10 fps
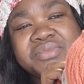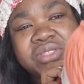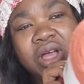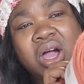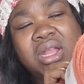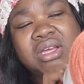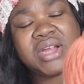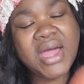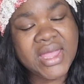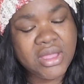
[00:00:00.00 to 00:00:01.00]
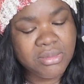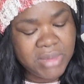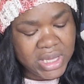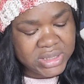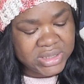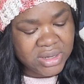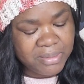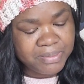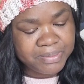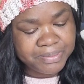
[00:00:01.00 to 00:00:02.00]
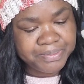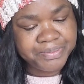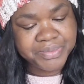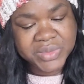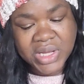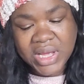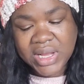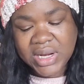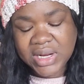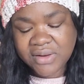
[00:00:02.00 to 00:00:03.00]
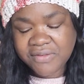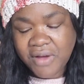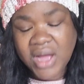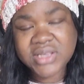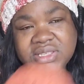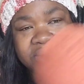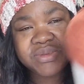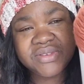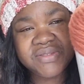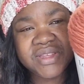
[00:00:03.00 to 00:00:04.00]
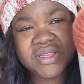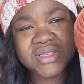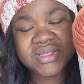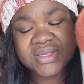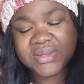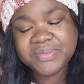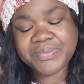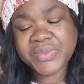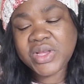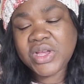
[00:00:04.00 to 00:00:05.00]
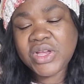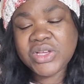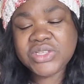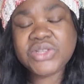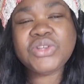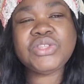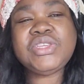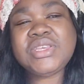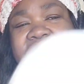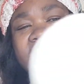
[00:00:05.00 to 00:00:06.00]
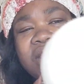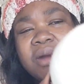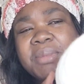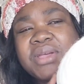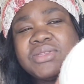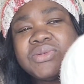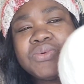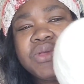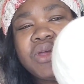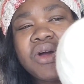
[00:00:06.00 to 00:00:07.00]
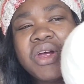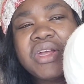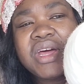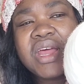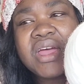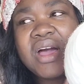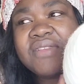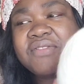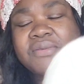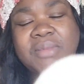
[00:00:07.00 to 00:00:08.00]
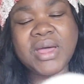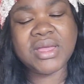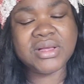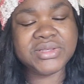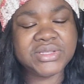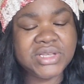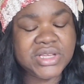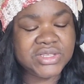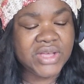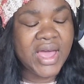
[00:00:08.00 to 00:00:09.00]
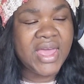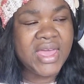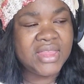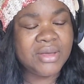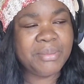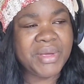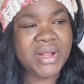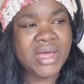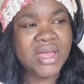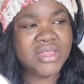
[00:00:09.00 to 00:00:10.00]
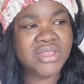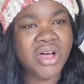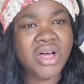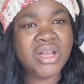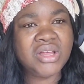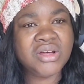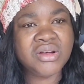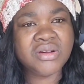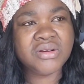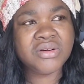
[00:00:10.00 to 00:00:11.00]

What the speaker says: $1, I could make some little fox out of these. So these are my 2 yarn that I got from Michael's today. So I end up paying like $1